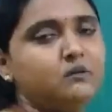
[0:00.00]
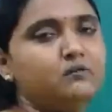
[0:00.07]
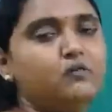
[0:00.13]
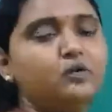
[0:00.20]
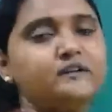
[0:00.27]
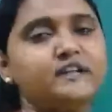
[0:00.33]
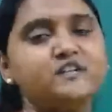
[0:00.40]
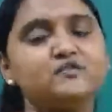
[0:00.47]

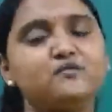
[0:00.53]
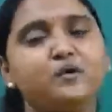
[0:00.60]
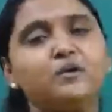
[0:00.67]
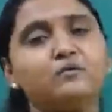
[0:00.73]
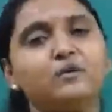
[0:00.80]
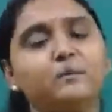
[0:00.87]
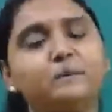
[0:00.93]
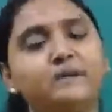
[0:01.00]
Voltage
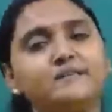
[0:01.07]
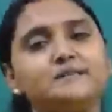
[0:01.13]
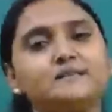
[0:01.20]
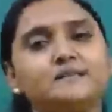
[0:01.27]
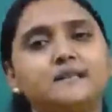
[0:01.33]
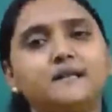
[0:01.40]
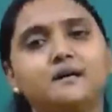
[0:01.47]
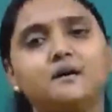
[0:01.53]
follower means
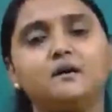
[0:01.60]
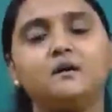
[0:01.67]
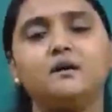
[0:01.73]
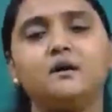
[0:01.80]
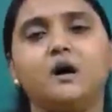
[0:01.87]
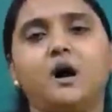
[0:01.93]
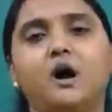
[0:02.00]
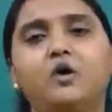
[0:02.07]
the
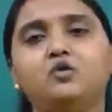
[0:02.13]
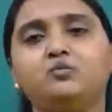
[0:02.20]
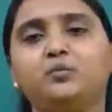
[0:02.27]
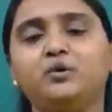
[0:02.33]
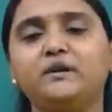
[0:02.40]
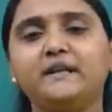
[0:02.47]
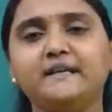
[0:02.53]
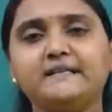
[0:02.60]

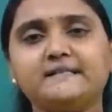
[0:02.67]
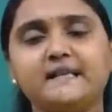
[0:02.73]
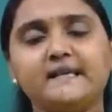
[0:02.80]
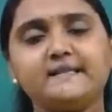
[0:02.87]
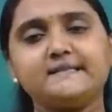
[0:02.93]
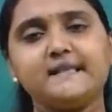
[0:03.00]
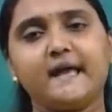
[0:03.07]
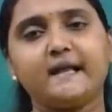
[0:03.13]
output is
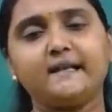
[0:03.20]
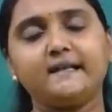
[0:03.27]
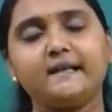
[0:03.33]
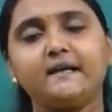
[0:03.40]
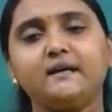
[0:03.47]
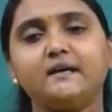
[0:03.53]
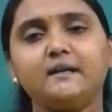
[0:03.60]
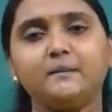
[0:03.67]
exact
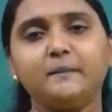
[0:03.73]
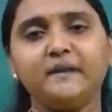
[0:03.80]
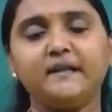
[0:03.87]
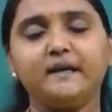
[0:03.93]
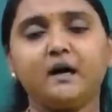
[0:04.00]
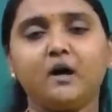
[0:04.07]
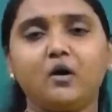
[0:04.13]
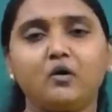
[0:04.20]

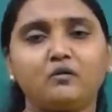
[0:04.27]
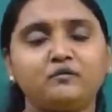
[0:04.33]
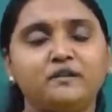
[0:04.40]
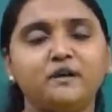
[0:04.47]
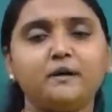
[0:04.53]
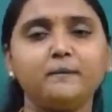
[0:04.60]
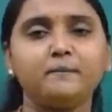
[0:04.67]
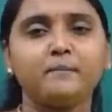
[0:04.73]
replica of
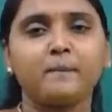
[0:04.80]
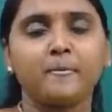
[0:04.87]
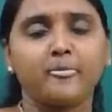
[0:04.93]
the